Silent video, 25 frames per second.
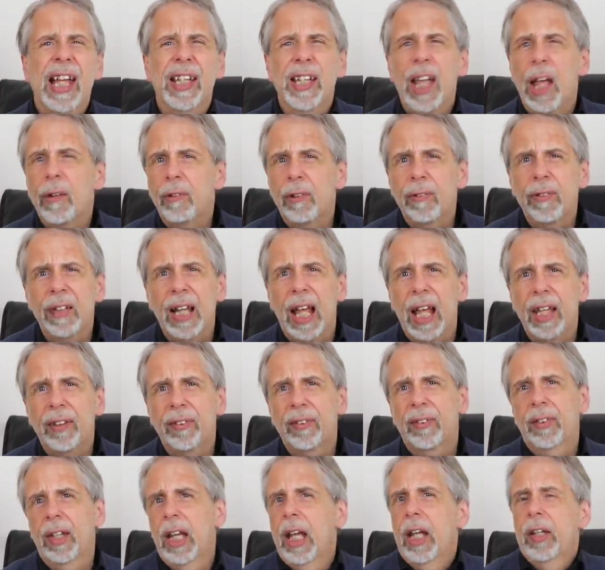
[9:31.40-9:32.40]

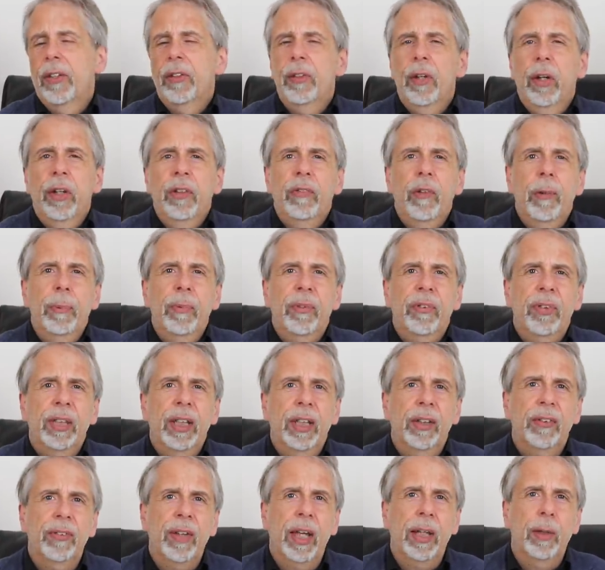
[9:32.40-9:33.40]
nevertheless, none of them are
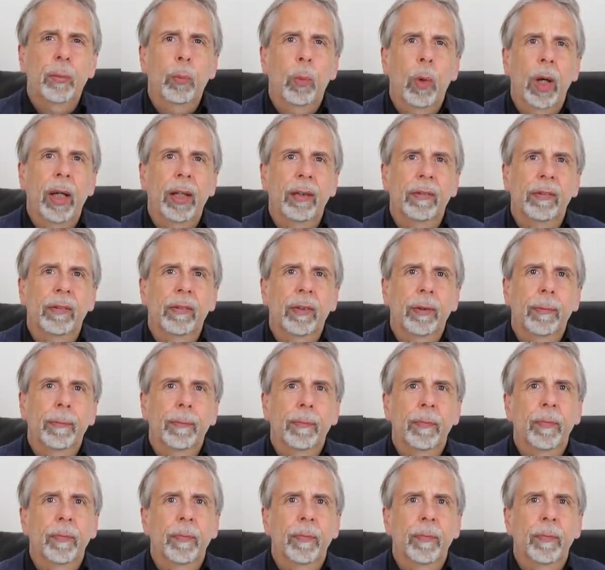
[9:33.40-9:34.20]
seeing a second wave.